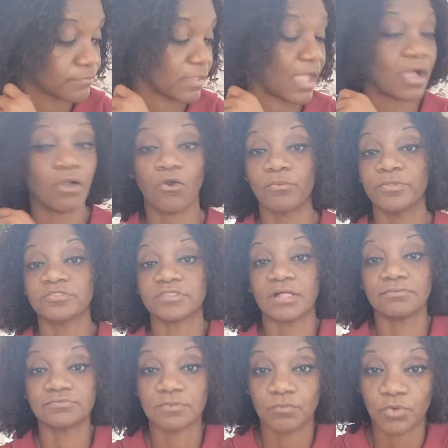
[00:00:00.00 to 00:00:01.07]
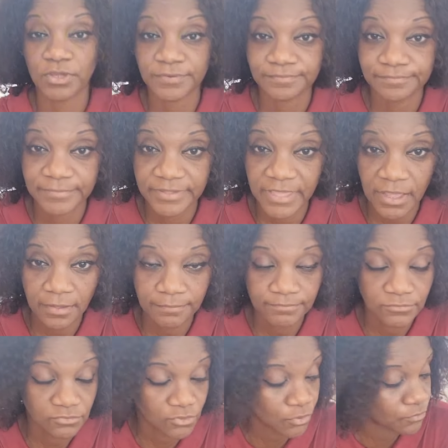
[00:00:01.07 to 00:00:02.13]
I hope this helps someone. Yeah,
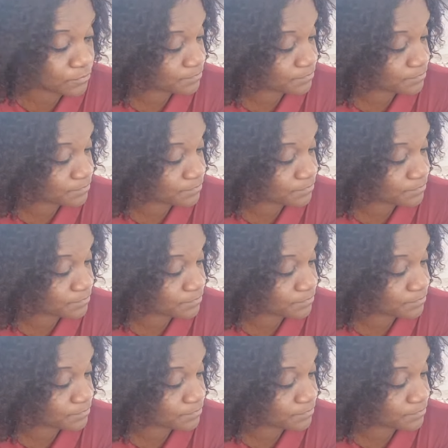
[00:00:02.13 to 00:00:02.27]
so